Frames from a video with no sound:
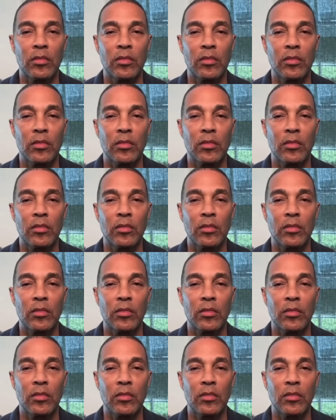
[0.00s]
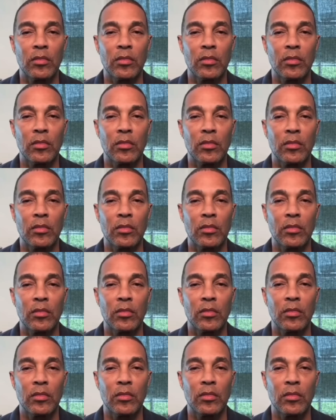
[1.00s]

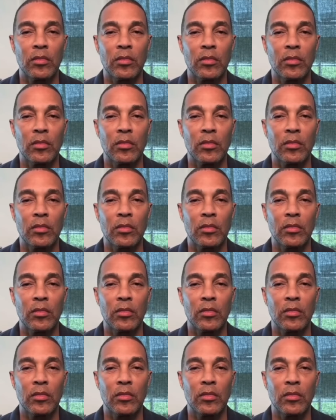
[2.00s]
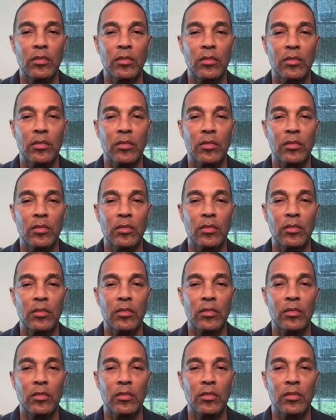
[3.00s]

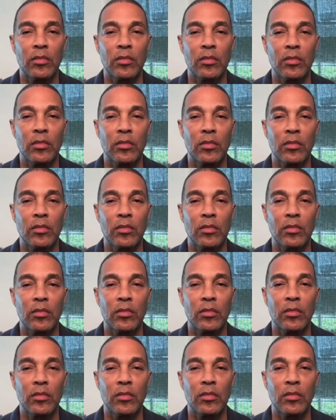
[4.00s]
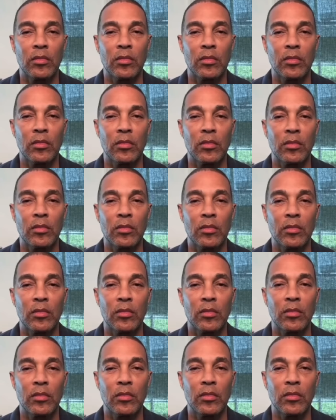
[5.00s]

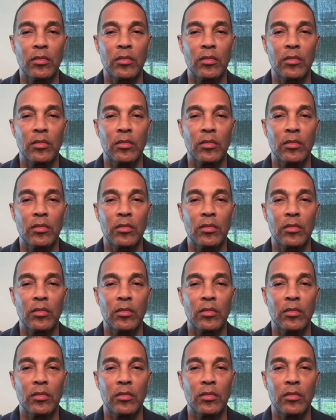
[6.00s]
This person isn't speaking.